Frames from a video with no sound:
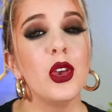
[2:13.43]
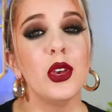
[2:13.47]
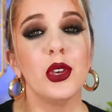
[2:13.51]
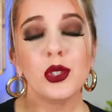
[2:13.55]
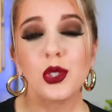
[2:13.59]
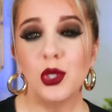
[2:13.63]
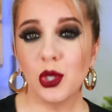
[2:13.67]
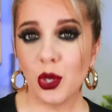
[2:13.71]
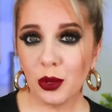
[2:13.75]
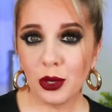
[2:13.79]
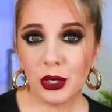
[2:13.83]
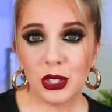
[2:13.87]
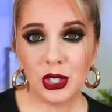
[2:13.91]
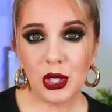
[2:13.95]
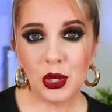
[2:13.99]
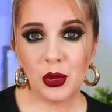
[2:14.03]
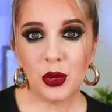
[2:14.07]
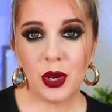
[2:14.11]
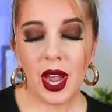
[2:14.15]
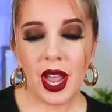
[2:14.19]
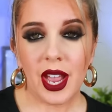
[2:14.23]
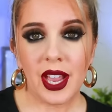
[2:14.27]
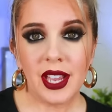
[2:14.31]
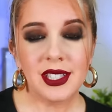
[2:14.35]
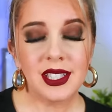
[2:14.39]
So did you
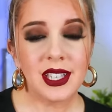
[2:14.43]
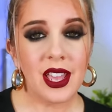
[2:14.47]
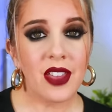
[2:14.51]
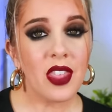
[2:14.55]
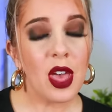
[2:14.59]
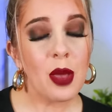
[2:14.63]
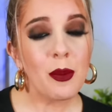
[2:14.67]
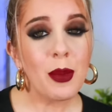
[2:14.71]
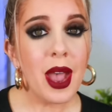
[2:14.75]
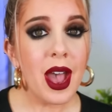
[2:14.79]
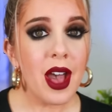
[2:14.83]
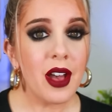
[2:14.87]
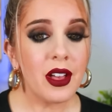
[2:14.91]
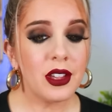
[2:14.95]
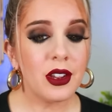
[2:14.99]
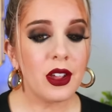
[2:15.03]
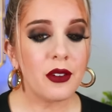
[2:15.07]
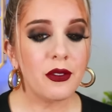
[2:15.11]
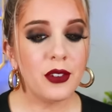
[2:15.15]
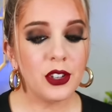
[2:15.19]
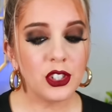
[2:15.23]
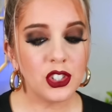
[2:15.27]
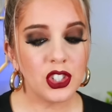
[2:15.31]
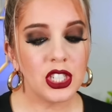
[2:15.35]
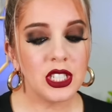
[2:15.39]
guys. And that palette
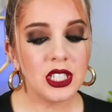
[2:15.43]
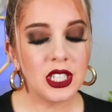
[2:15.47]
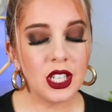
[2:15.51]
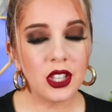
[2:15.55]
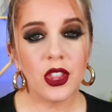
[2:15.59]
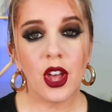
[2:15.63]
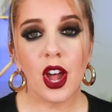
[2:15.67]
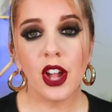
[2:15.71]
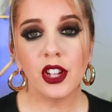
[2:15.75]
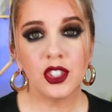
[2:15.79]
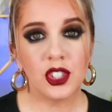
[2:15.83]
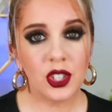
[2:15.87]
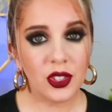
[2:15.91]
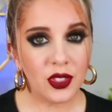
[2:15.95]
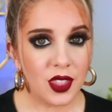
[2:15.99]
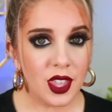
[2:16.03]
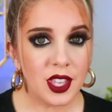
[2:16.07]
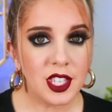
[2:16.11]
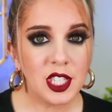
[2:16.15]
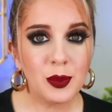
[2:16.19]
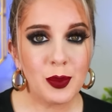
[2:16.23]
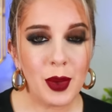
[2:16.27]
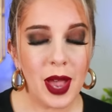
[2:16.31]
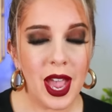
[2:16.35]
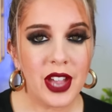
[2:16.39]
officially did launch
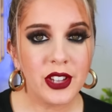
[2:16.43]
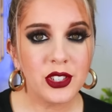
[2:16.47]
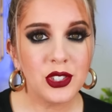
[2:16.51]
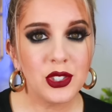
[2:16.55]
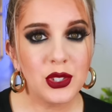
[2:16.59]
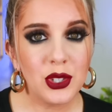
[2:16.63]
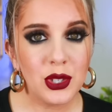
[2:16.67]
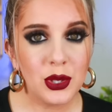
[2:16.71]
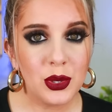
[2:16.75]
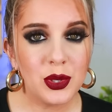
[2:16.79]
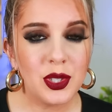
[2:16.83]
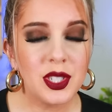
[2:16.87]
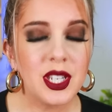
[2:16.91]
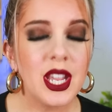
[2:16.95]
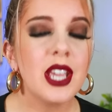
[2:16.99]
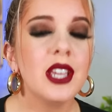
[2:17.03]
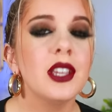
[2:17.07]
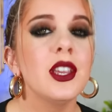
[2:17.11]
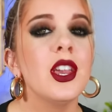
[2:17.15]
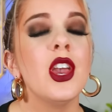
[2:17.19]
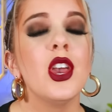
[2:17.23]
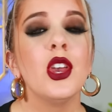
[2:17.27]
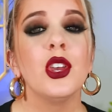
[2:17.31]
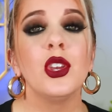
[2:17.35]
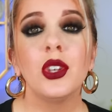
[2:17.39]
this past
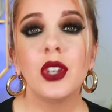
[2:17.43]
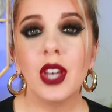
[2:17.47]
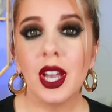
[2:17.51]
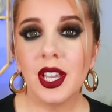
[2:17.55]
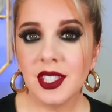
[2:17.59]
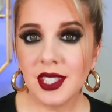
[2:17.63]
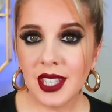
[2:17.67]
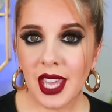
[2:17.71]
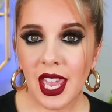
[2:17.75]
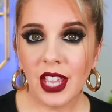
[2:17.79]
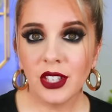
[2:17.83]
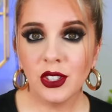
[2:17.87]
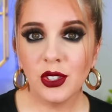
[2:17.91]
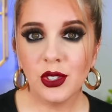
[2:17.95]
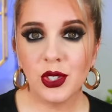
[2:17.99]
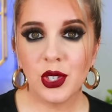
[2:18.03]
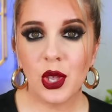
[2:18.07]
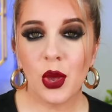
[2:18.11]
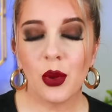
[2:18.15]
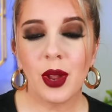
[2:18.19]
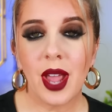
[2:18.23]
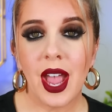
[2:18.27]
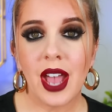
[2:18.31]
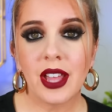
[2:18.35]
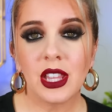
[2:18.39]
Tuesday. You guys can use
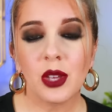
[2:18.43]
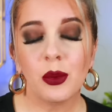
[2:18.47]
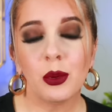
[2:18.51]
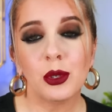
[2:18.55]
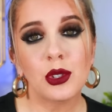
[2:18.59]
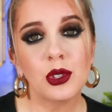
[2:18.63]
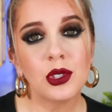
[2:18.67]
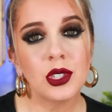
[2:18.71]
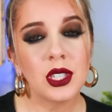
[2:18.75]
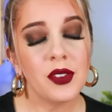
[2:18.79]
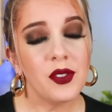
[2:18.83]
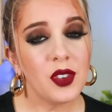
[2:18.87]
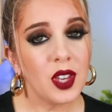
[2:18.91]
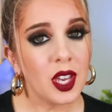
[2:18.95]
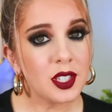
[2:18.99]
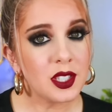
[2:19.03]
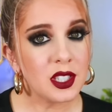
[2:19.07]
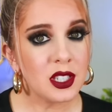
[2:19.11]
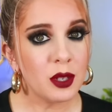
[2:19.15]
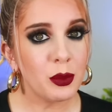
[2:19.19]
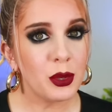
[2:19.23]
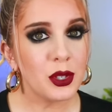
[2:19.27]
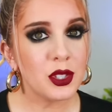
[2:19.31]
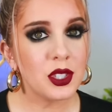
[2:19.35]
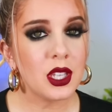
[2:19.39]
code Allie, which will save you guys
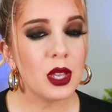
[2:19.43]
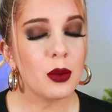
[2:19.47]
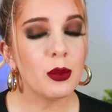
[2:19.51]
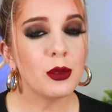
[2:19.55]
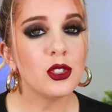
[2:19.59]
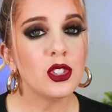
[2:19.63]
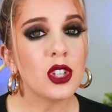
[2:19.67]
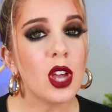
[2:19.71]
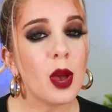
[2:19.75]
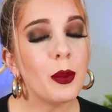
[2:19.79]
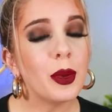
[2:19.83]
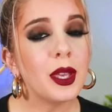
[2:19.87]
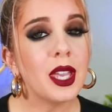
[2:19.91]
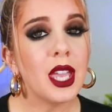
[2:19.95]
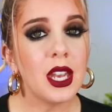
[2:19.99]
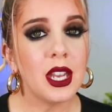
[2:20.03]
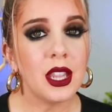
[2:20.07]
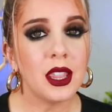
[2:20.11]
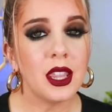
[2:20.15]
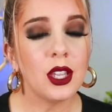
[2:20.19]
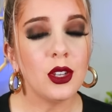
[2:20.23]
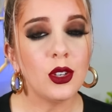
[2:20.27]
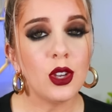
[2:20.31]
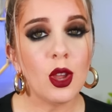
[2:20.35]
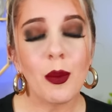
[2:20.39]
10% when shopping
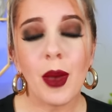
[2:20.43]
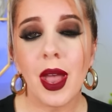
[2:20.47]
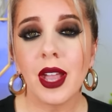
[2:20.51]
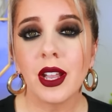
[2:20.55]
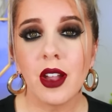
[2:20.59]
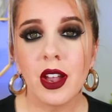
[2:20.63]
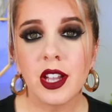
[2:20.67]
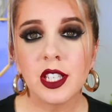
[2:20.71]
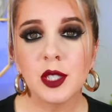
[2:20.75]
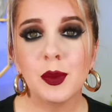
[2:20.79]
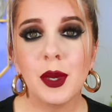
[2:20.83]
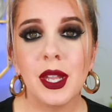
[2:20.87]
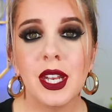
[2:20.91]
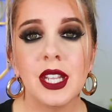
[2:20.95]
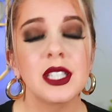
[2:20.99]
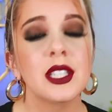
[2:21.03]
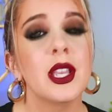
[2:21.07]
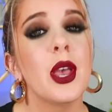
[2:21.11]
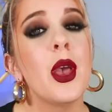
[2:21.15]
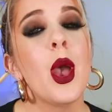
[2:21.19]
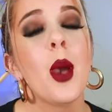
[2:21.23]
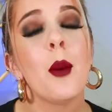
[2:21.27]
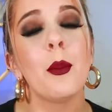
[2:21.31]
anything Nomad Cosmetics.